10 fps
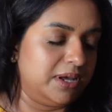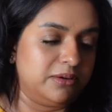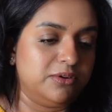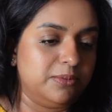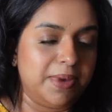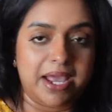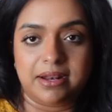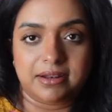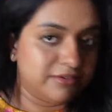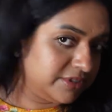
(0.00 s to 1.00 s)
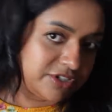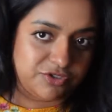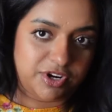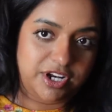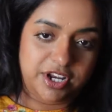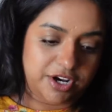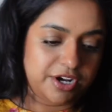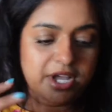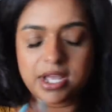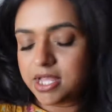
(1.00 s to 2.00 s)
I go to bed, just right here,
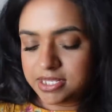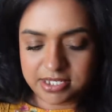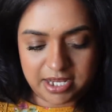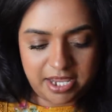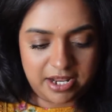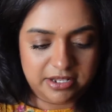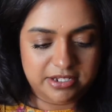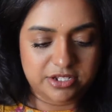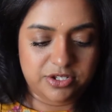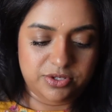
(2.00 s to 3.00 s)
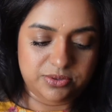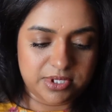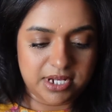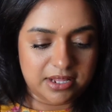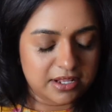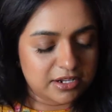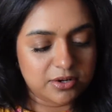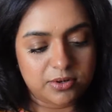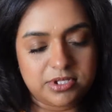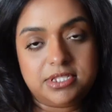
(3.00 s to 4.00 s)
just I can just use it and then
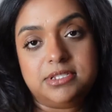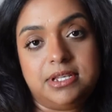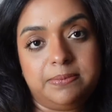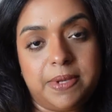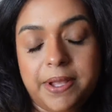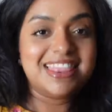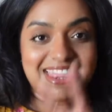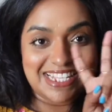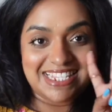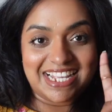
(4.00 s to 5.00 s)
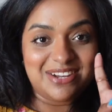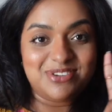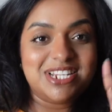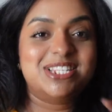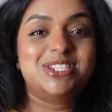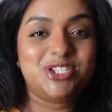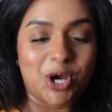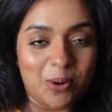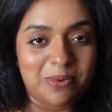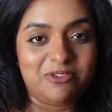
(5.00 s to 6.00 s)
go to sleep. The second one is
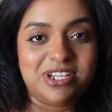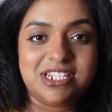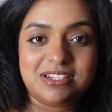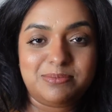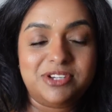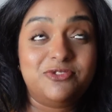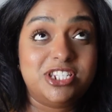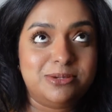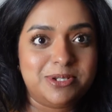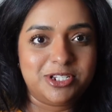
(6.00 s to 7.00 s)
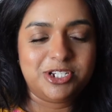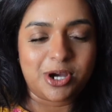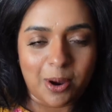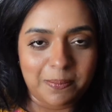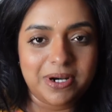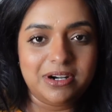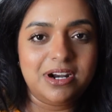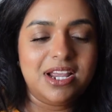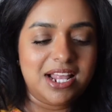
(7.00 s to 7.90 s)
chopper, vegetable chopper.